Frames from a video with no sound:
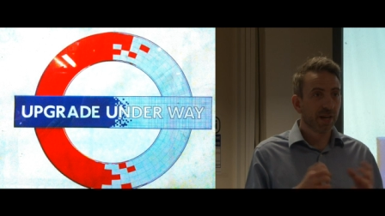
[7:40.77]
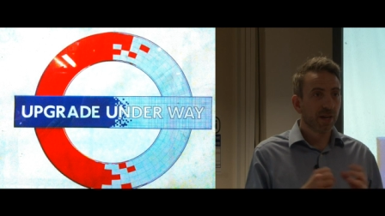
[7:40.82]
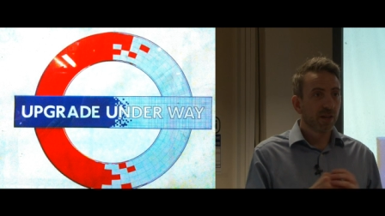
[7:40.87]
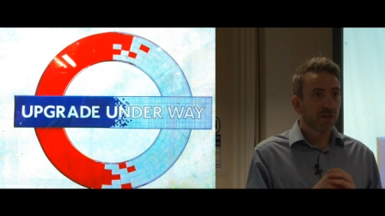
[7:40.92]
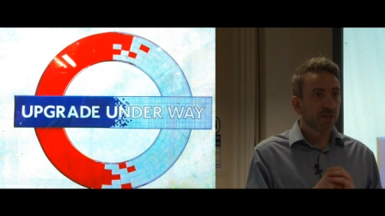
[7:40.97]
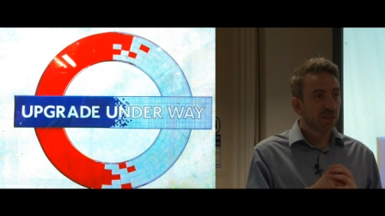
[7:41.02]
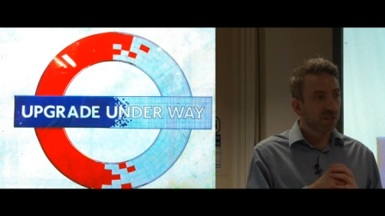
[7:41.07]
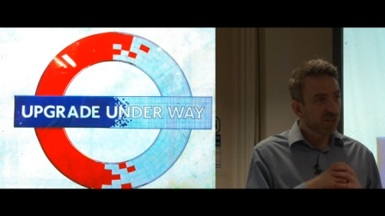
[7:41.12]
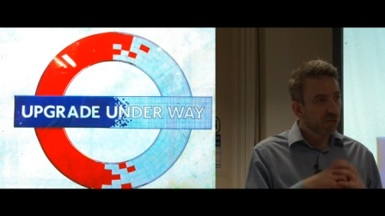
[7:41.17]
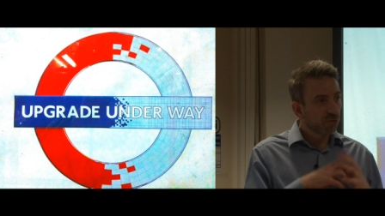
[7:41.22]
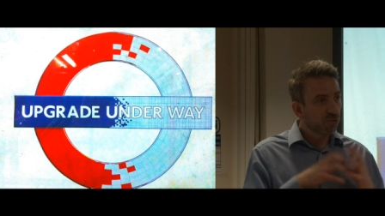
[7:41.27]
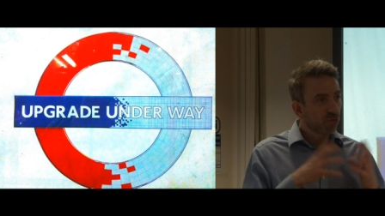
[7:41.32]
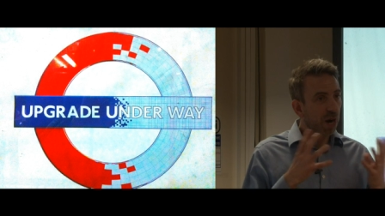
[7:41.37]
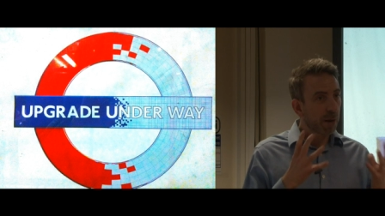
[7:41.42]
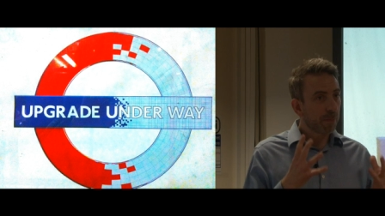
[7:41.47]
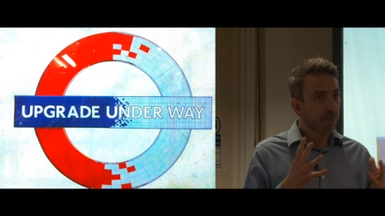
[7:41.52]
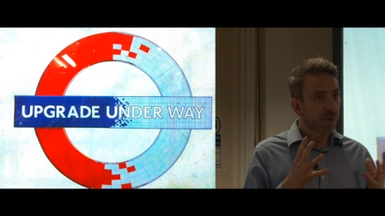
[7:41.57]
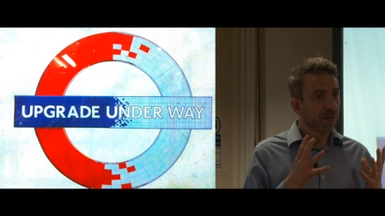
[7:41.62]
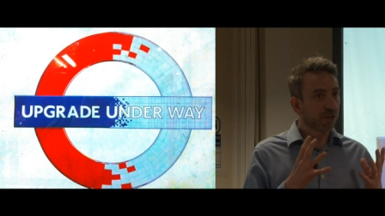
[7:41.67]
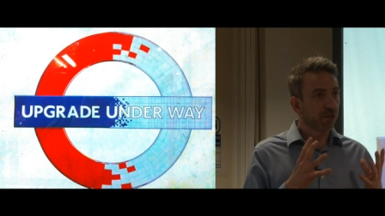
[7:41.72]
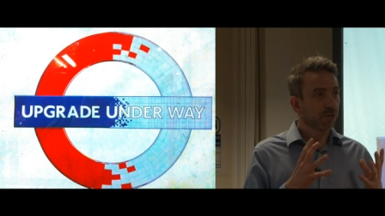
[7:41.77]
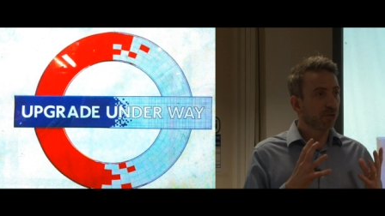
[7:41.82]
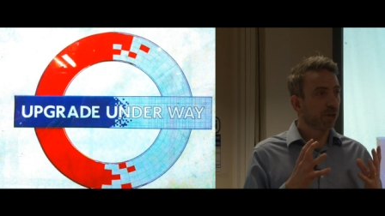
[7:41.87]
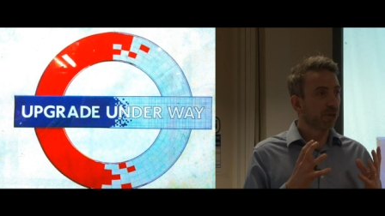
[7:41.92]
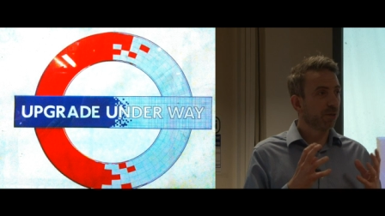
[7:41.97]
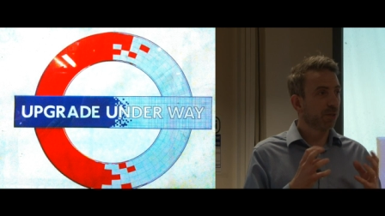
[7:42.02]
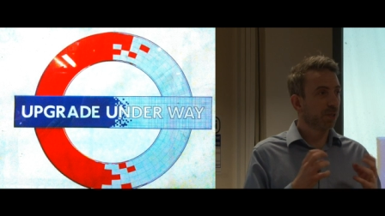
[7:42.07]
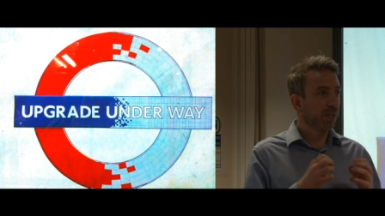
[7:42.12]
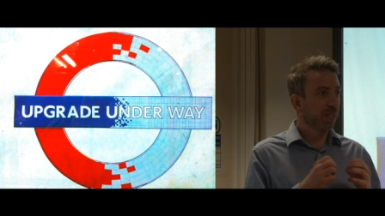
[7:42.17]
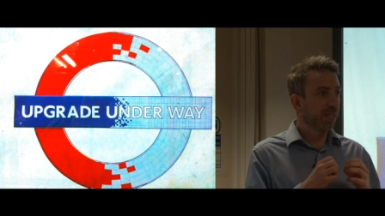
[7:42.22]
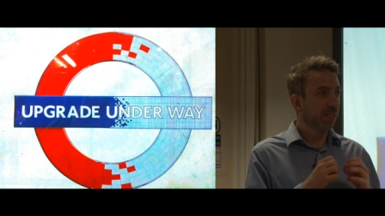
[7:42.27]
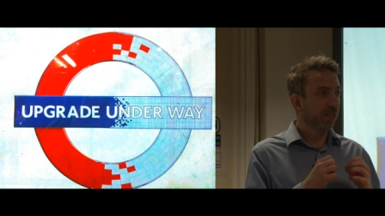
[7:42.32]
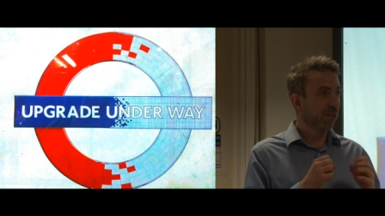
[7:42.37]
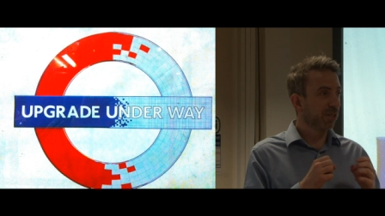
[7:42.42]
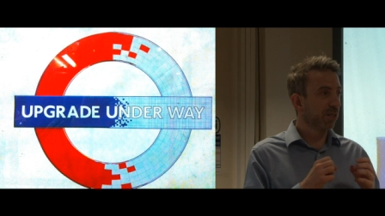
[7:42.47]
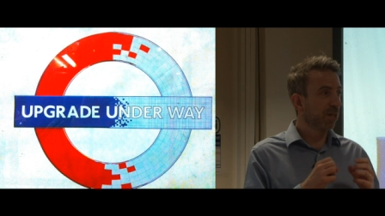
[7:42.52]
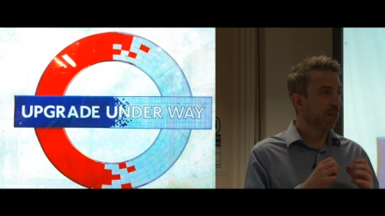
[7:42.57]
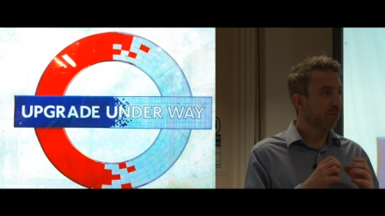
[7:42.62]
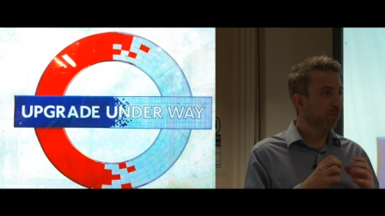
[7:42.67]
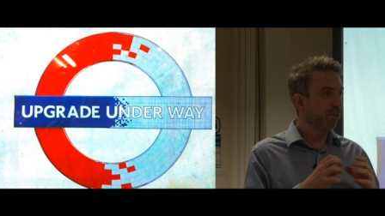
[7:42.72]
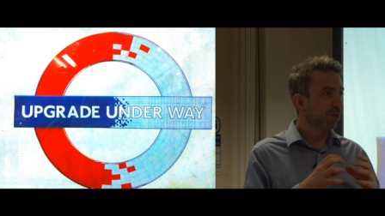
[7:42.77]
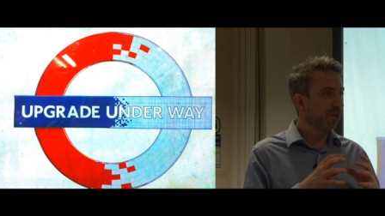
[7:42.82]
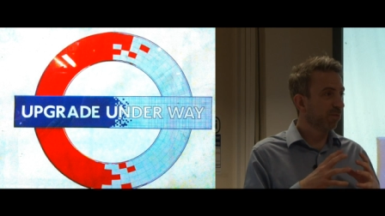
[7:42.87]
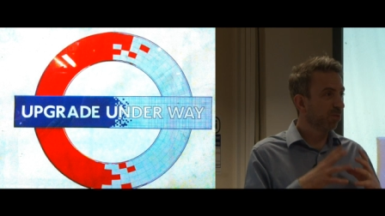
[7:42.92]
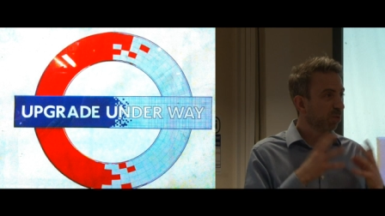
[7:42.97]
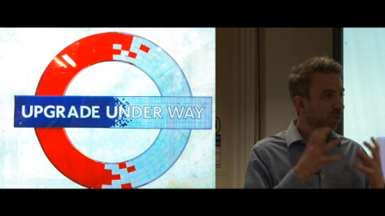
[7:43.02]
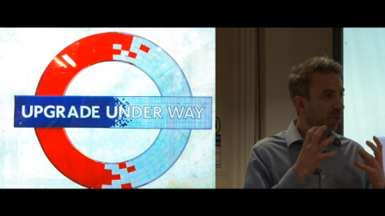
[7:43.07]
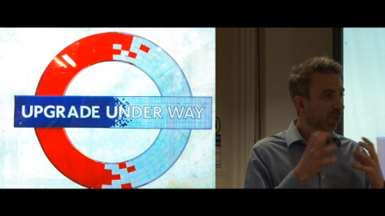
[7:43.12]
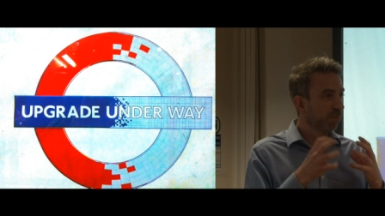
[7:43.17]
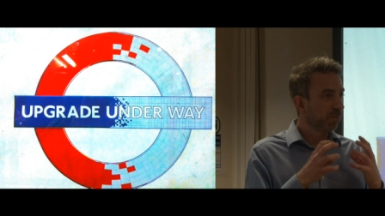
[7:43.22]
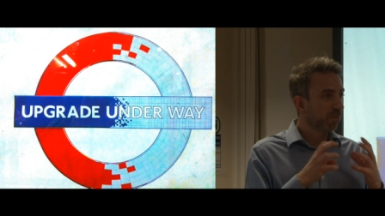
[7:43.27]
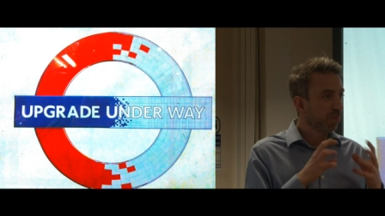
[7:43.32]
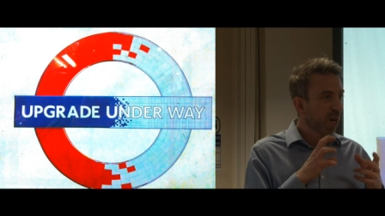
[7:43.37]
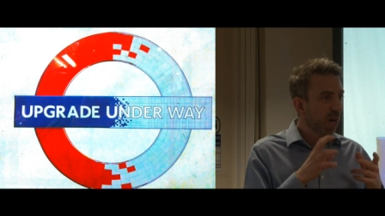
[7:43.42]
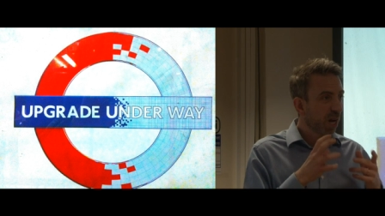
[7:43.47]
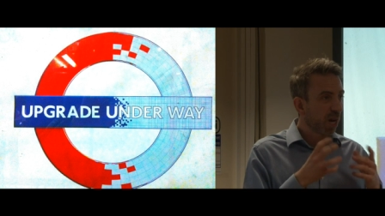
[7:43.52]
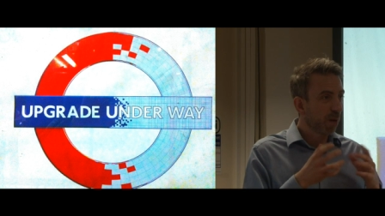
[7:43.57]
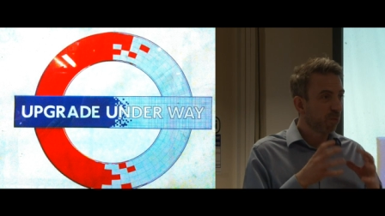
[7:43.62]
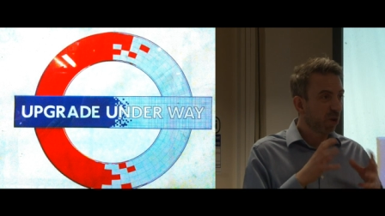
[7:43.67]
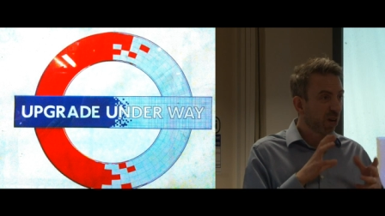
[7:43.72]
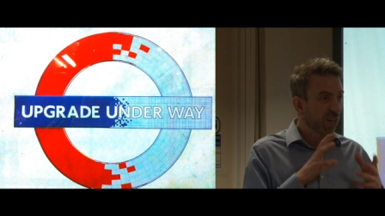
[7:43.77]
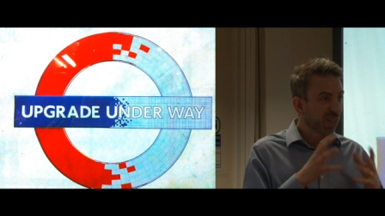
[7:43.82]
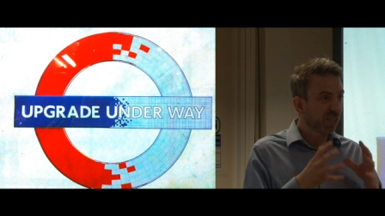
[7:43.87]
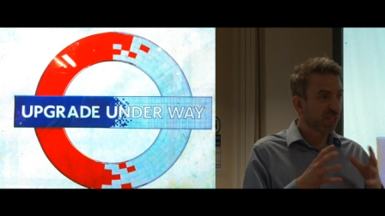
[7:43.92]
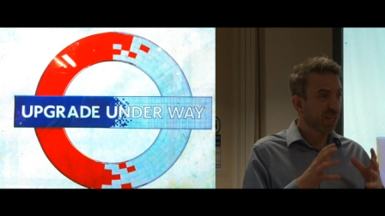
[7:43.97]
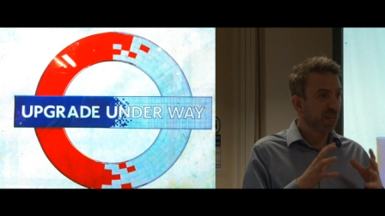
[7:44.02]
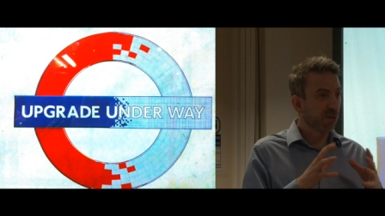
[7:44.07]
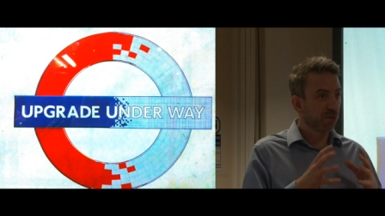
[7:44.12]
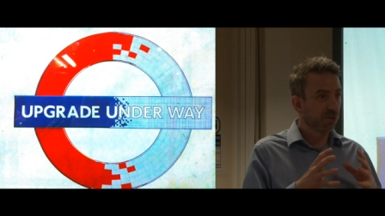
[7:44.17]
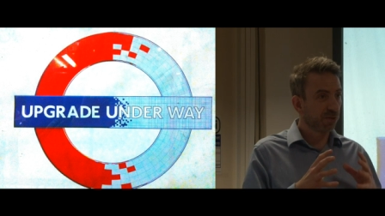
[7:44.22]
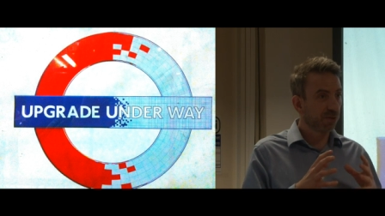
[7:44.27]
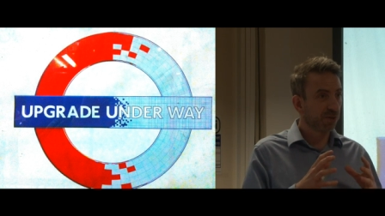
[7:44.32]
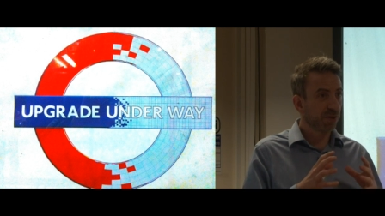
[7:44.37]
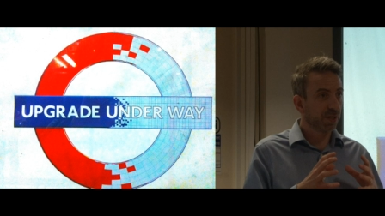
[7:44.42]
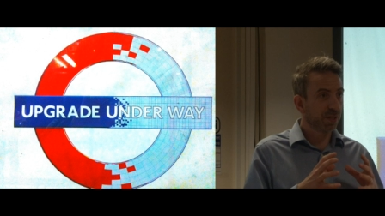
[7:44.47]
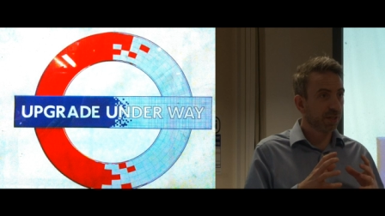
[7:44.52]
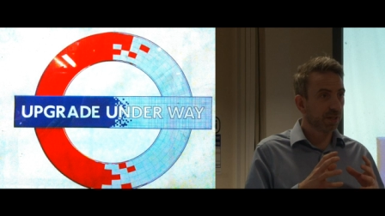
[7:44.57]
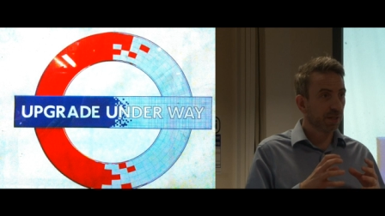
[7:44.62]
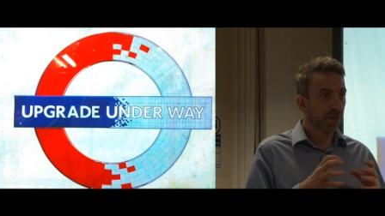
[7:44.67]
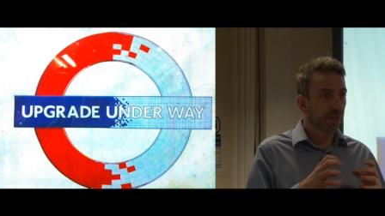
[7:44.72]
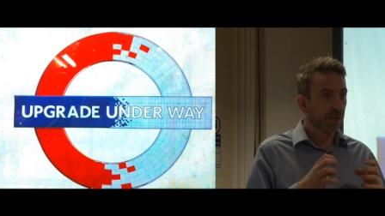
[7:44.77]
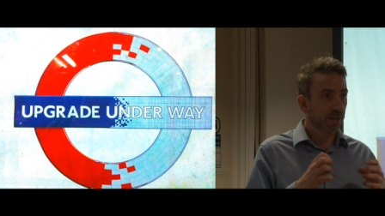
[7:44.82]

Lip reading: So there's a rapid growth in terms of all the brain cells that are